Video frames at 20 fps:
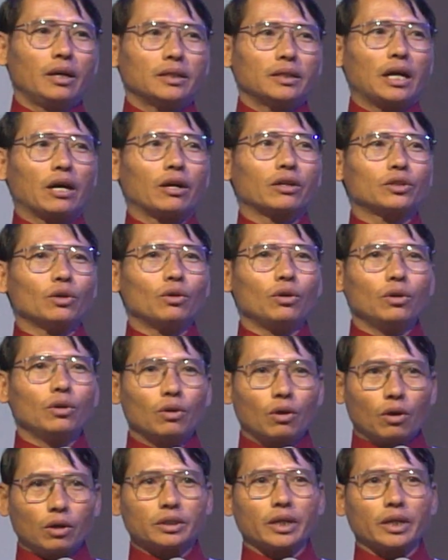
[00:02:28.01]
Dagger
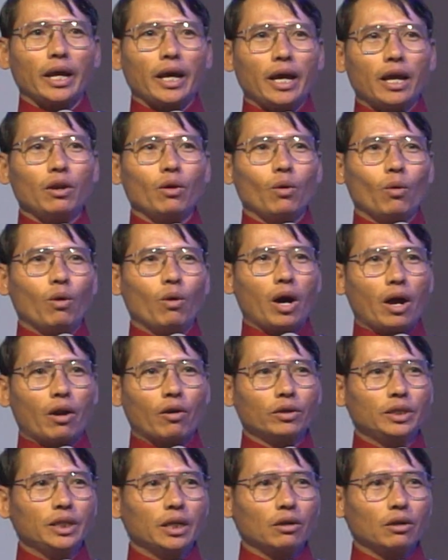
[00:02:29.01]
Lord, L O
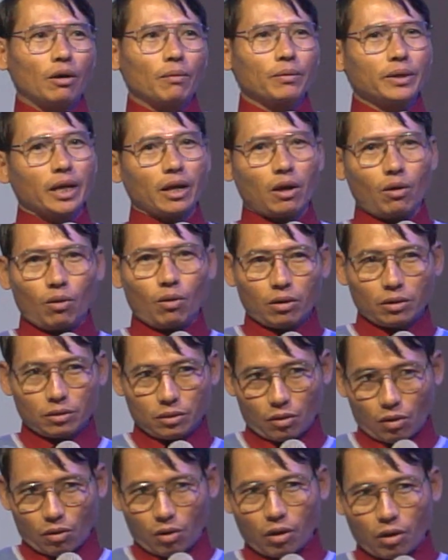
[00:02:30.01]
R D law in
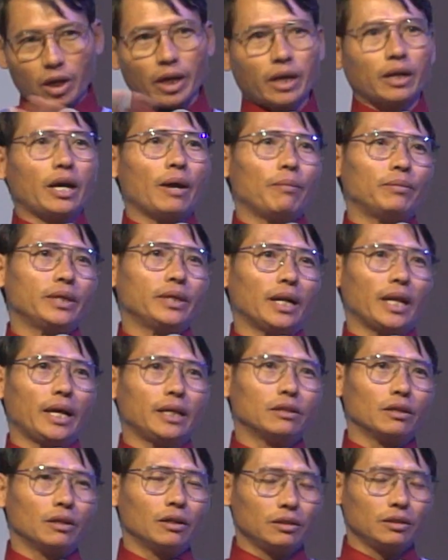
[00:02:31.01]
all capital
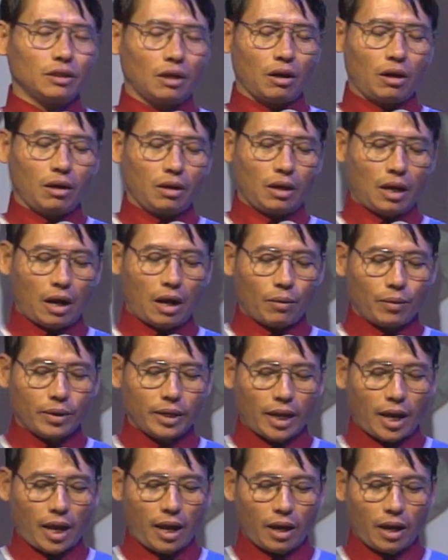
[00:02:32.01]
letter. No,
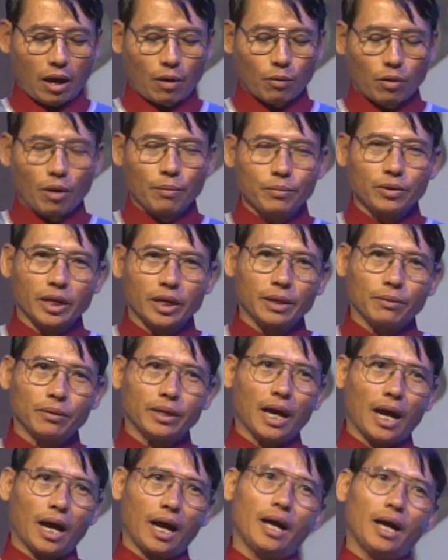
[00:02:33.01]
I'll come here never
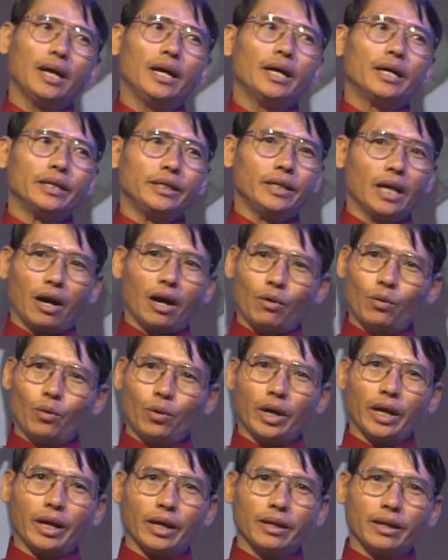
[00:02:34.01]

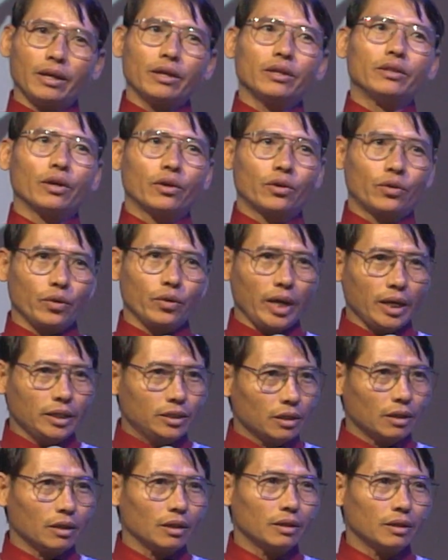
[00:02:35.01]
Yahweh, the
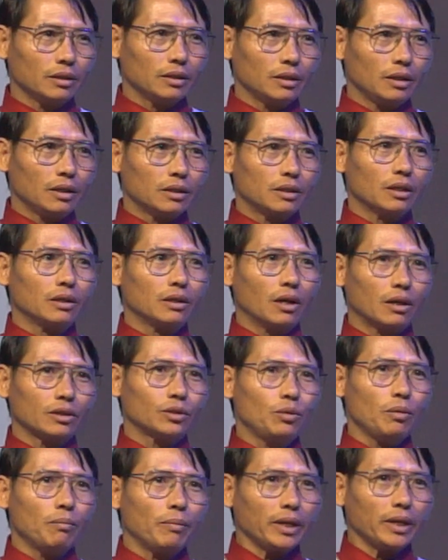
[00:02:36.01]
Creator, the God
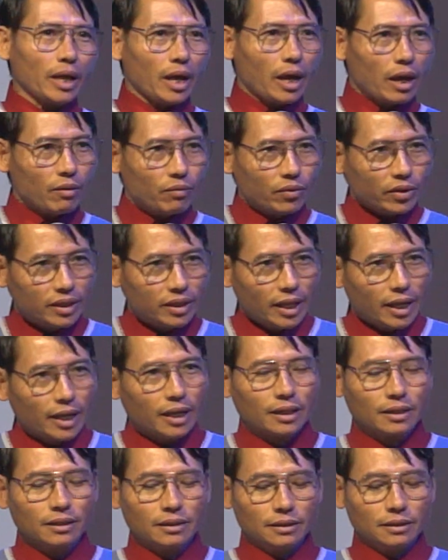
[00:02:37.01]
who made everything.
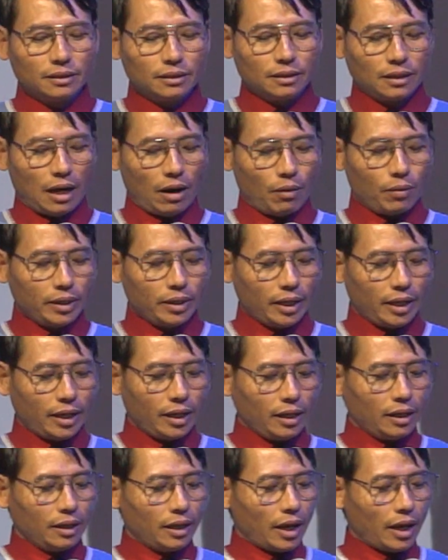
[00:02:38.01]
I want
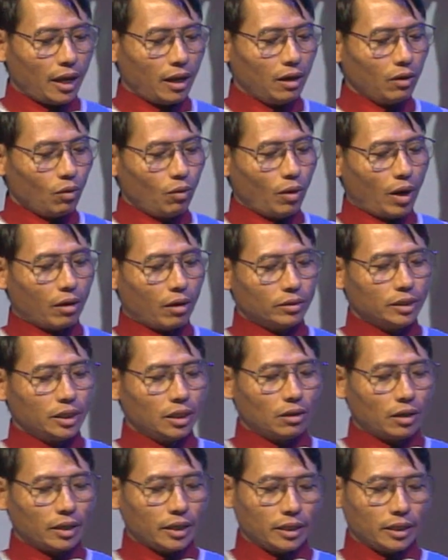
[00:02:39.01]
a L O R D
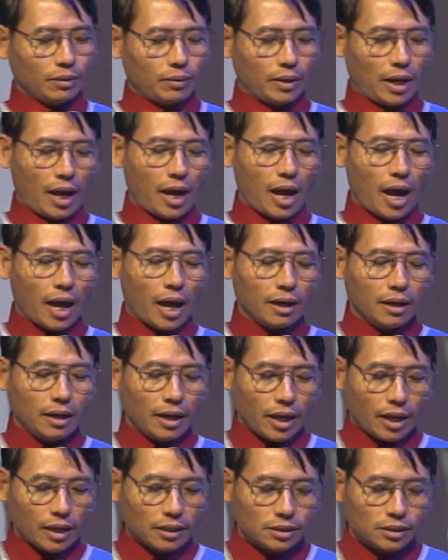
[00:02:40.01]
law in
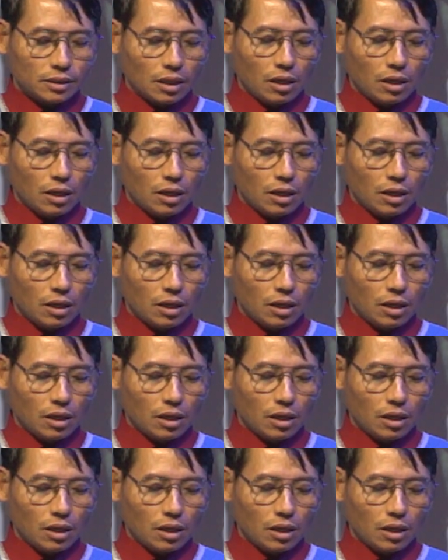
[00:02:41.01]
unless